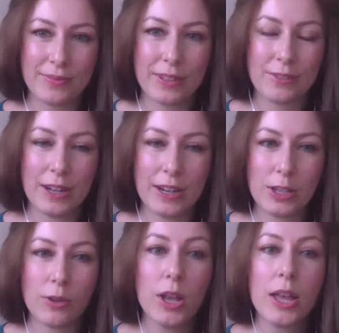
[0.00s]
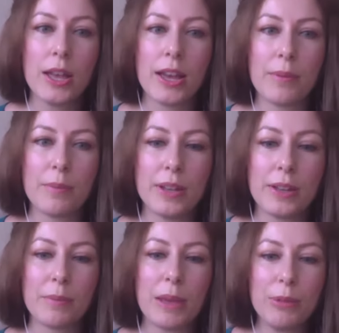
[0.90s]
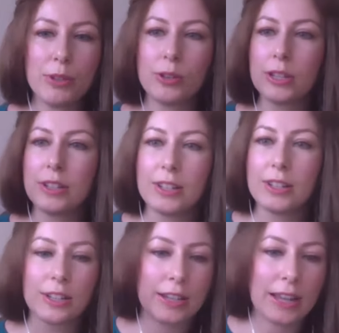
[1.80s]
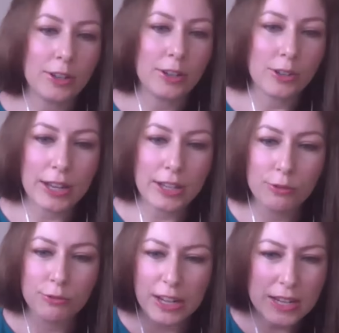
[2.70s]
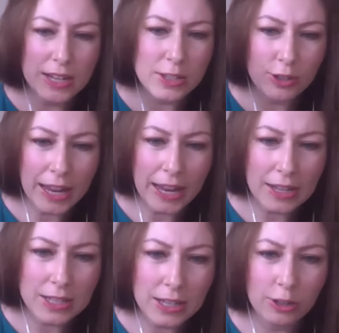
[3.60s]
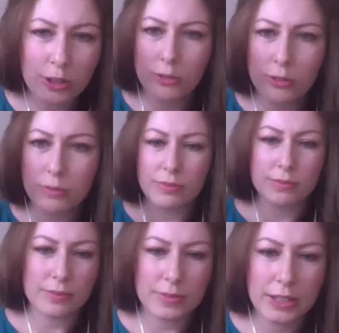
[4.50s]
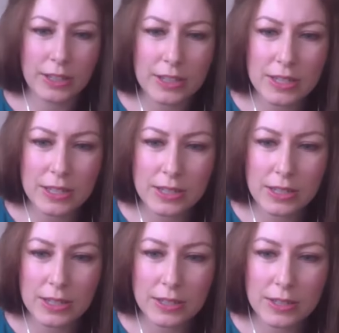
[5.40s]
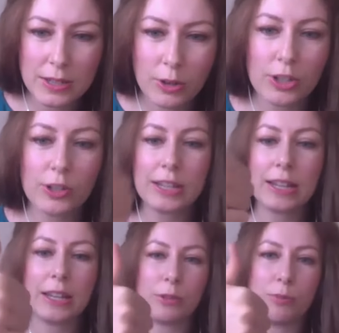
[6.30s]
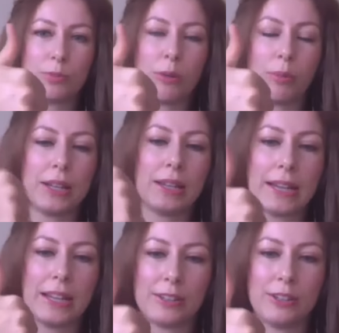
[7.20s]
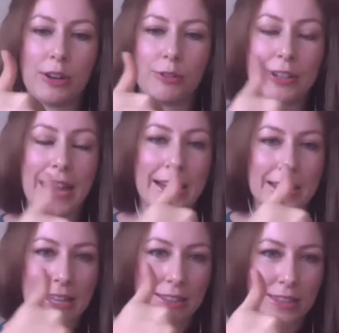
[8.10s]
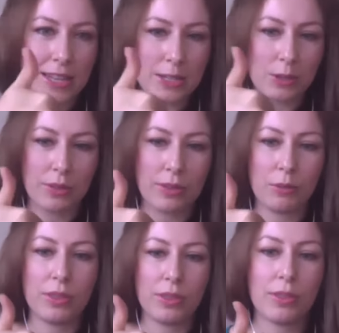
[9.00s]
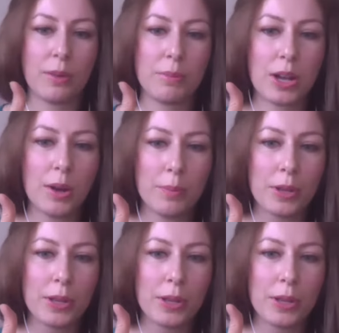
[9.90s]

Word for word: right? So um, maybe you can, like, I don't know, can you raise your hands here? Or like, is this so, or you can like probably like you know react like this with with a thumbs up